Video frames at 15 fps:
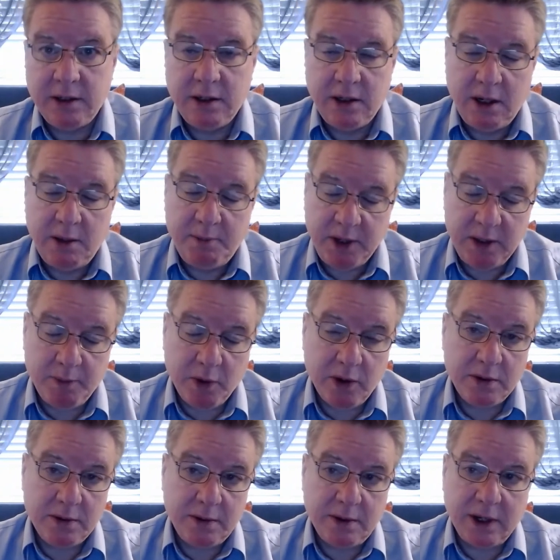
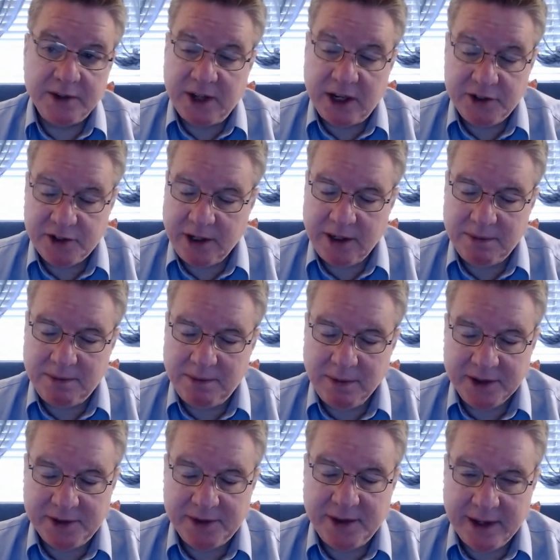people, essentially,
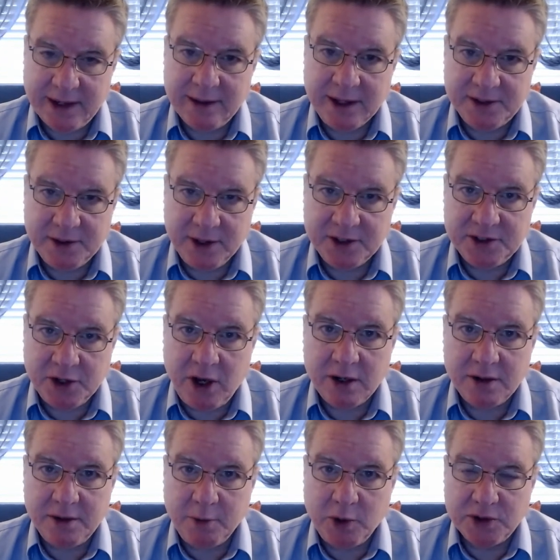let's talk
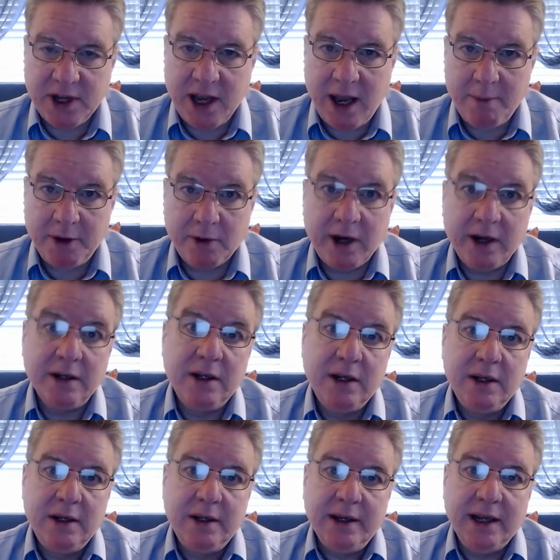the most common, right?
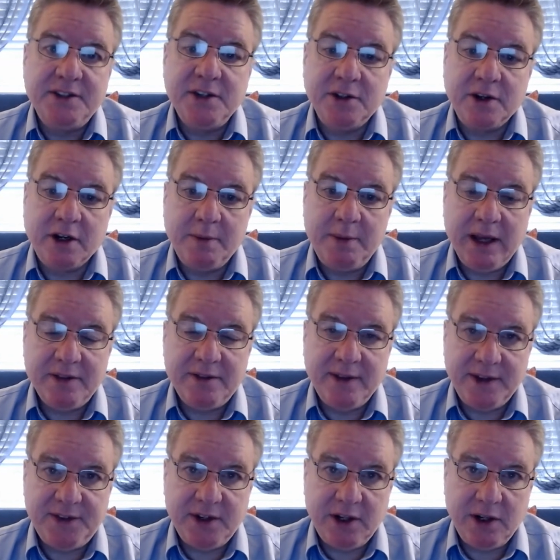It's either going to be
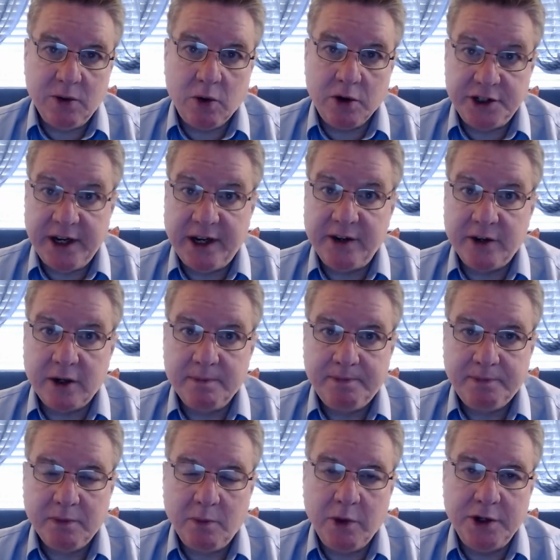ethnicity or gender.
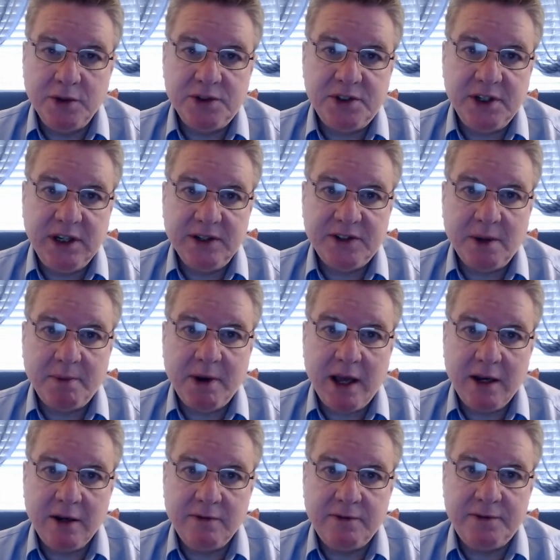When you see some kind
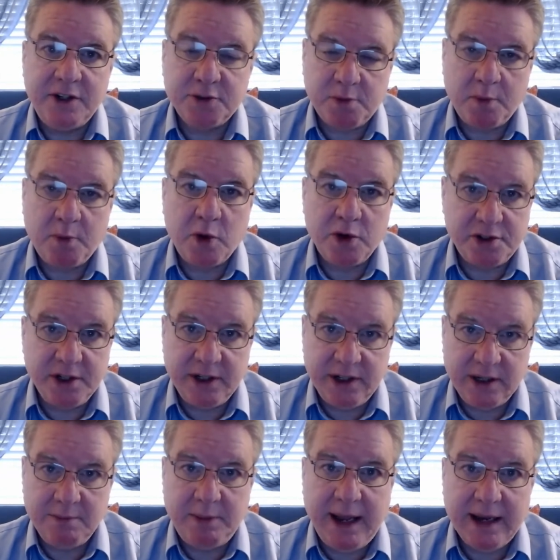of disproportionate
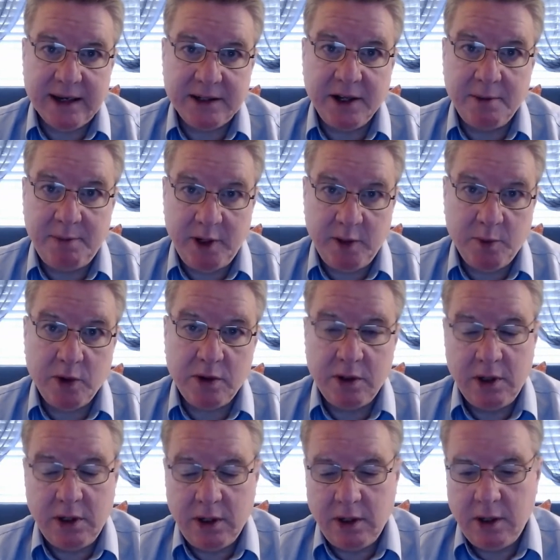impact on people
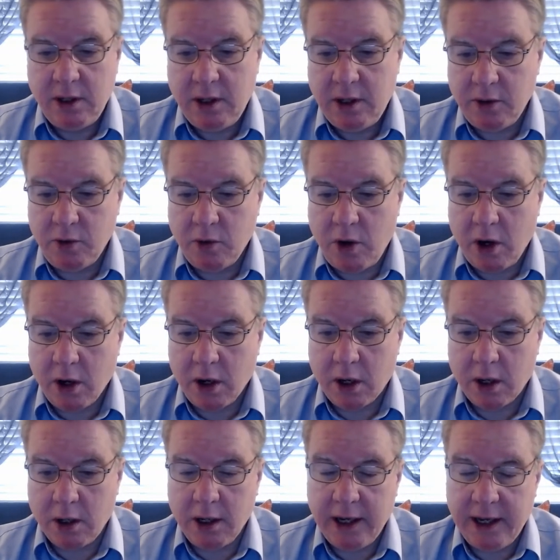who
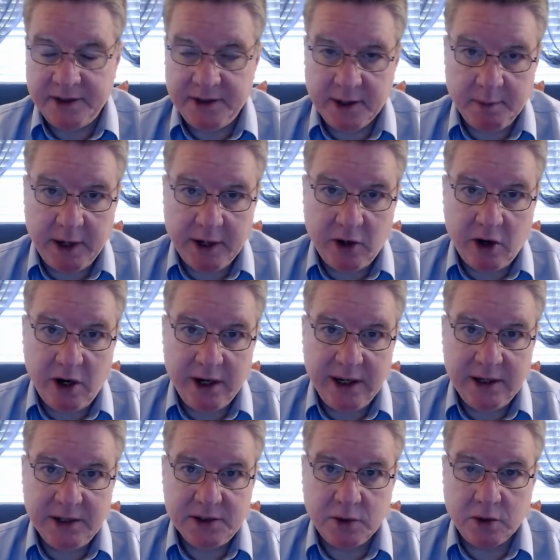are ethnic
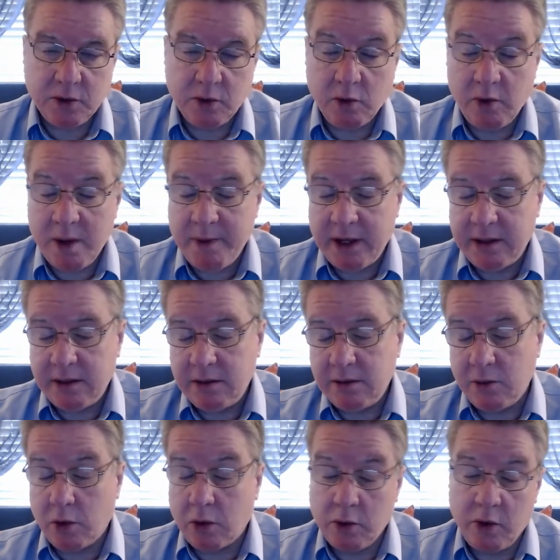minorities or who are women
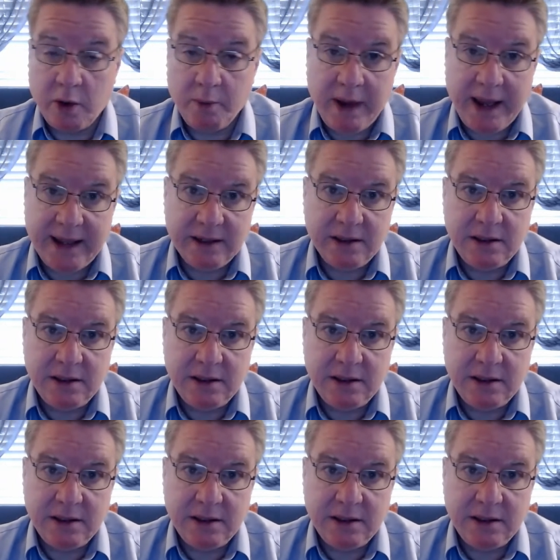or who are men,